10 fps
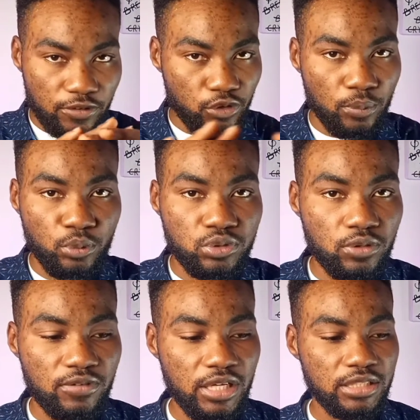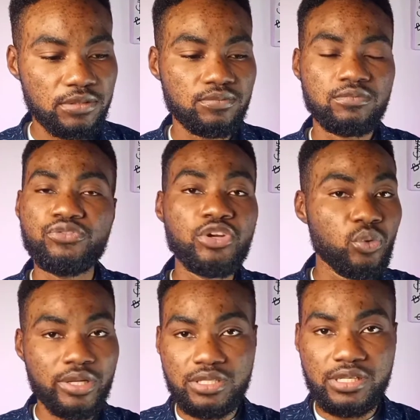of your mode of learning,
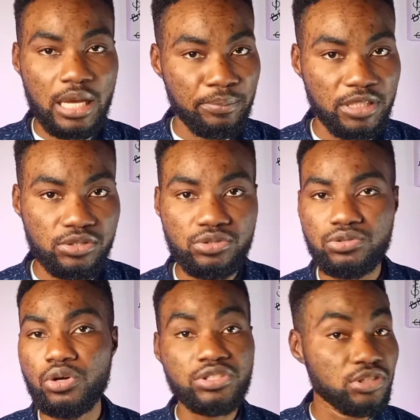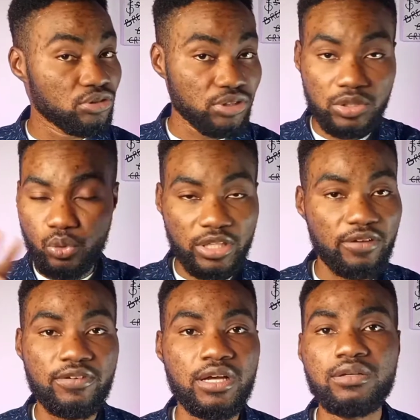frequency, amplitude, auditory,
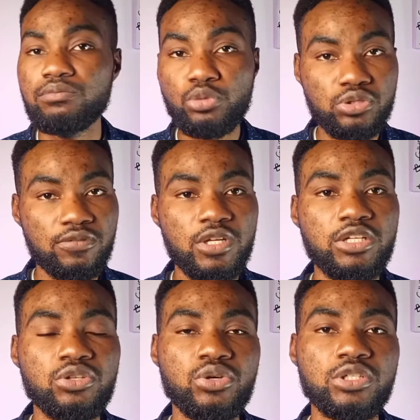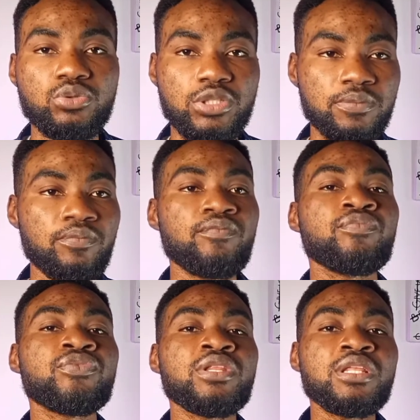whatever mode of learning you are doing,
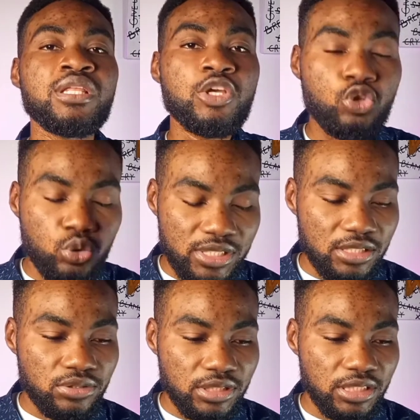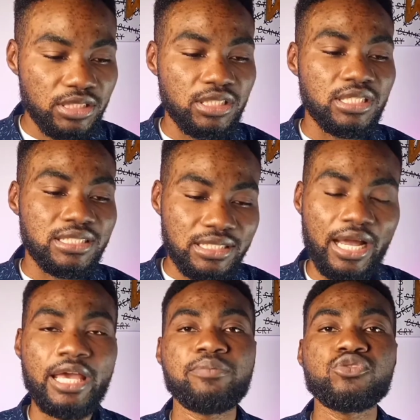you still need
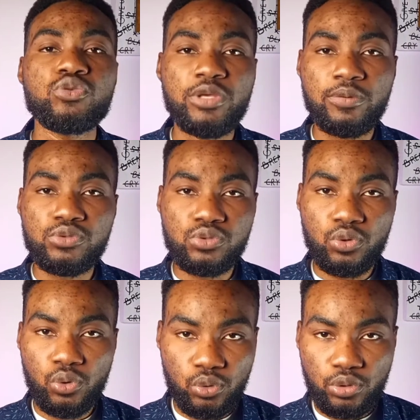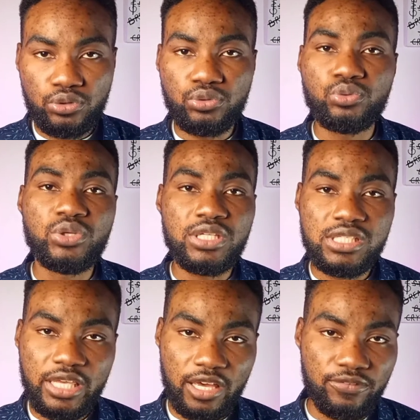time to be able to go through
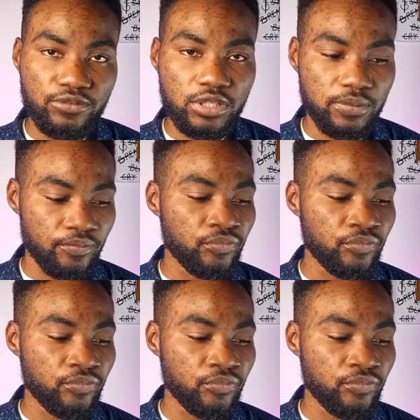it carefully.